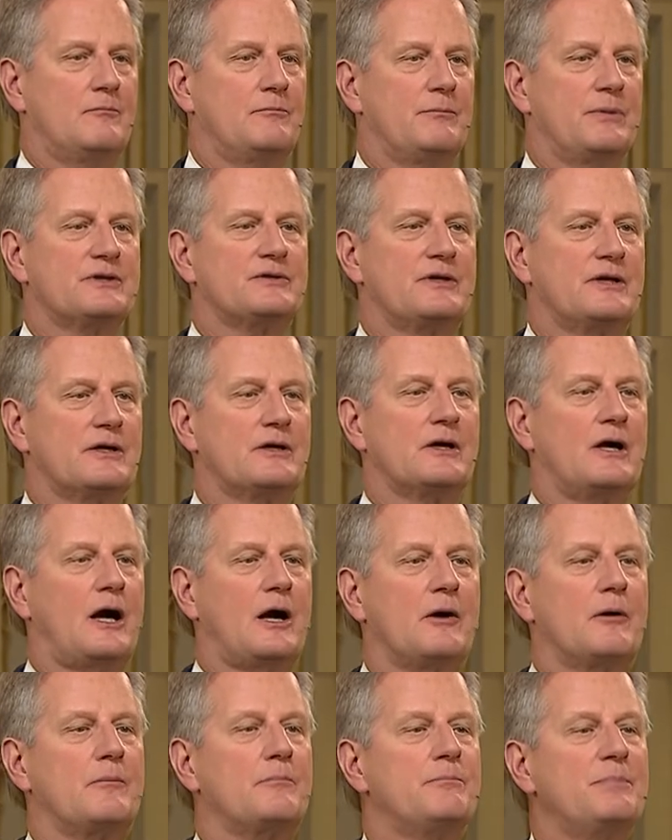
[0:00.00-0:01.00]
but there
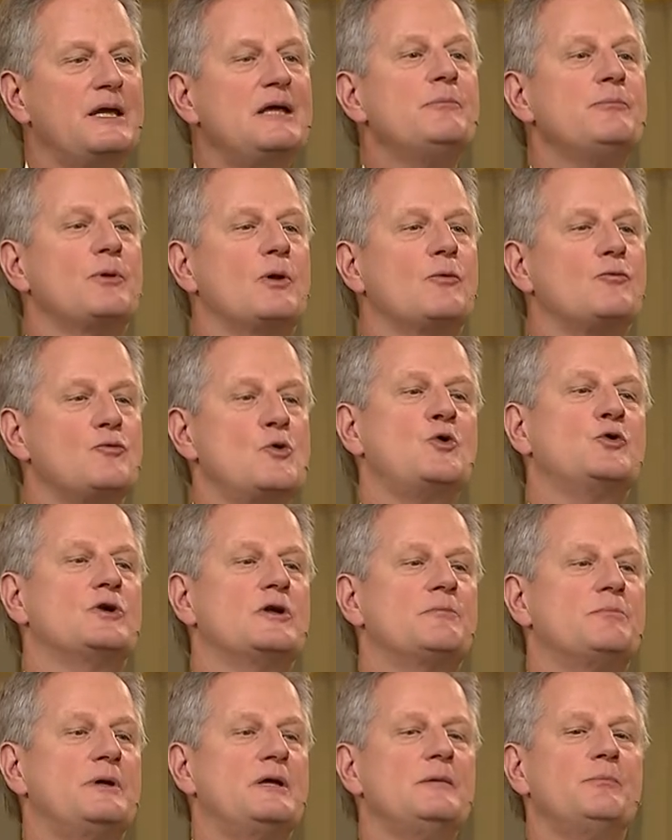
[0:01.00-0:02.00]
are people,
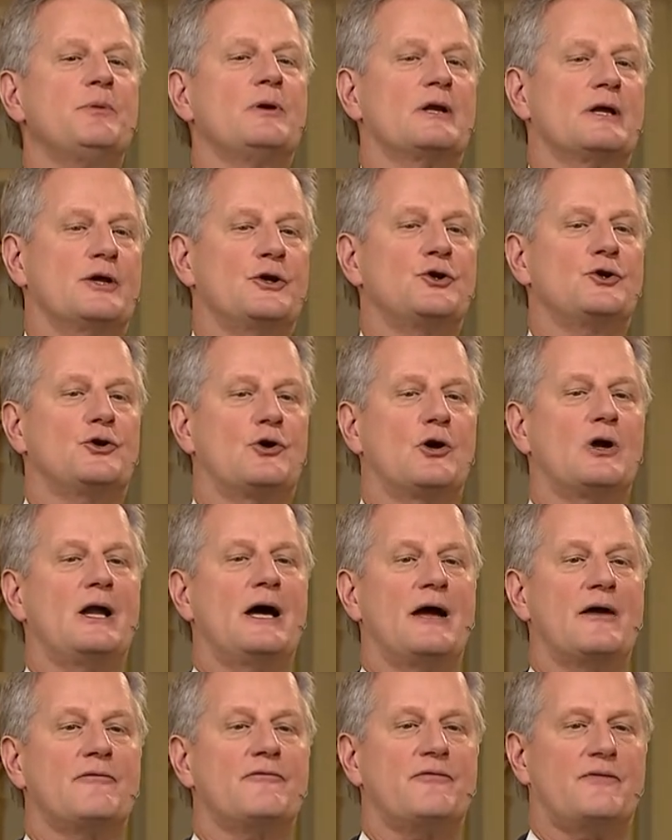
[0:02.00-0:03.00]
wounded people in your
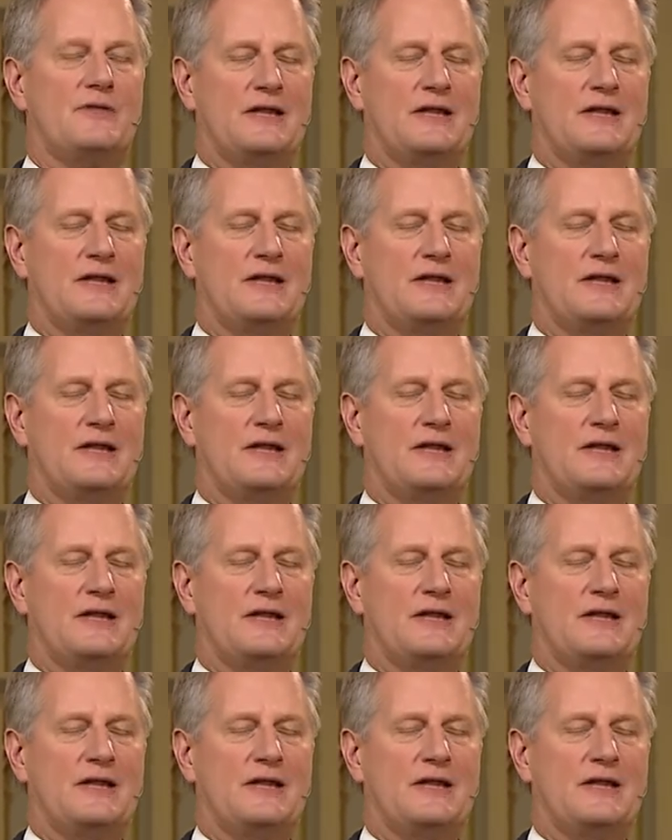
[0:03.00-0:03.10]
life